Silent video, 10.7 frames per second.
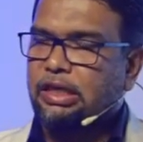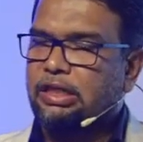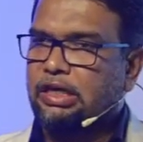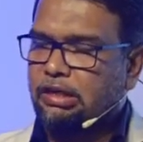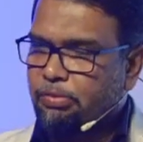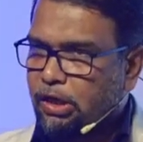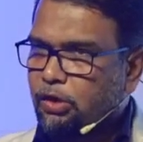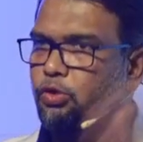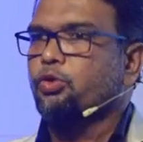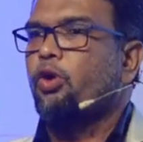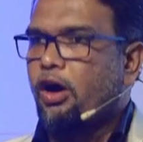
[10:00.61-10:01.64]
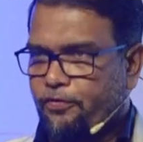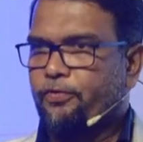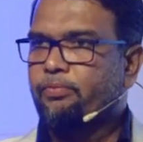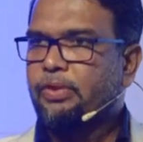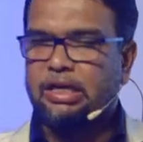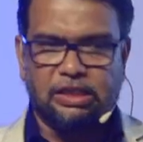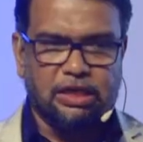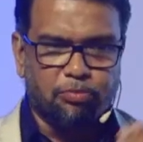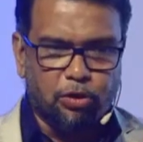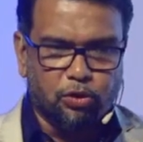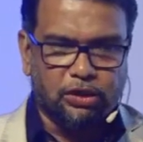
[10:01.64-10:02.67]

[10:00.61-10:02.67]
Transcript: that has been reduced to half. It has come down to